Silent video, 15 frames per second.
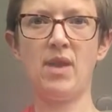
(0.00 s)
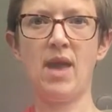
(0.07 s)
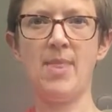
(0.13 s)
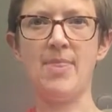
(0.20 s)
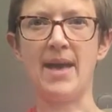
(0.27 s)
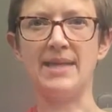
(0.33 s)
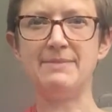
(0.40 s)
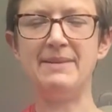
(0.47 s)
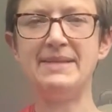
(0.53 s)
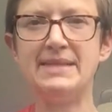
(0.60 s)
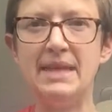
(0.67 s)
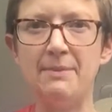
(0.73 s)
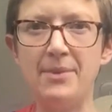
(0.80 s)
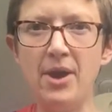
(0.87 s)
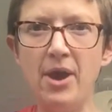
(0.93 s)
And that's my
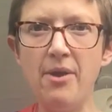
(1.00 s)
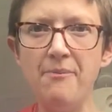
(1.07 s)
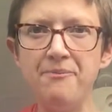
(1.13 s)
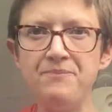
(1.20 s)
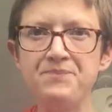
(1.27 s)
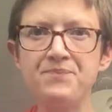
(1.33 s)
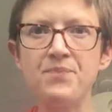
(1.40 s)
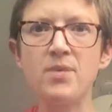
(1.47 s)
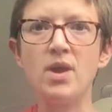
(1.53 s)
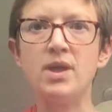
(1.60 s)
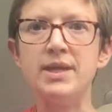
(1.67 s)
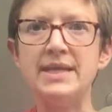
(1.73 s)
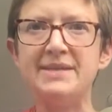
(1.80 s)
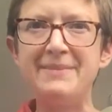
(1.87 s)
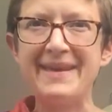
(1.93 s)
slip knot.
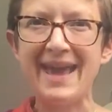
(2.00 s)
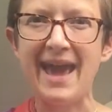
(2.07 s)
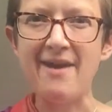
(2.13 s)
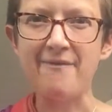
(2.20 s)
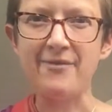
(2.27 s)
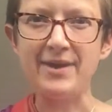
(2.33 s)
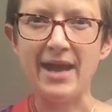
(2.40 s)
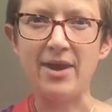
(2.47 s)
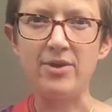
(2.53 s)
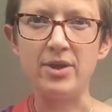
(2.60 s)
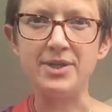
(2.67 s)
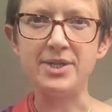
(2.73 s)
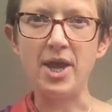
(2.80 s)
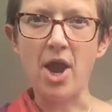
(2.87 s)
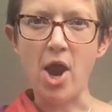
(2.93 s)
You need to be careful now
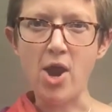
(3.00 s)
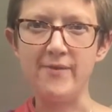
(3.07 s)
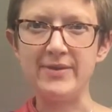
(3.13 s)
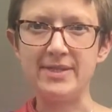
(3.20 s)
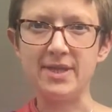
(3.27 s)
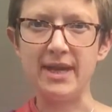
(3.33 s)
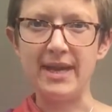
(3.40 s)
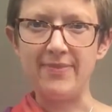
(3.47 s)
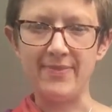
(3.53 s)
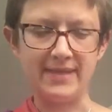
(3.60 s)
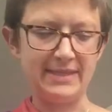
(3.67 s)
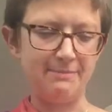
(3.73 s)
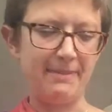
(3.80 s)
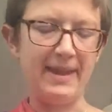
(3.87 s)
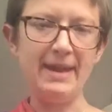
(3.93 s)
not to over tighten
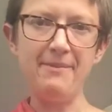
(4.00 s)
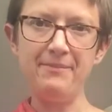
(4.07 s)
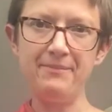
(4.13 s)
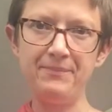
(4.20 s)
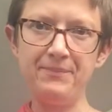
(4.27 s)
this bit.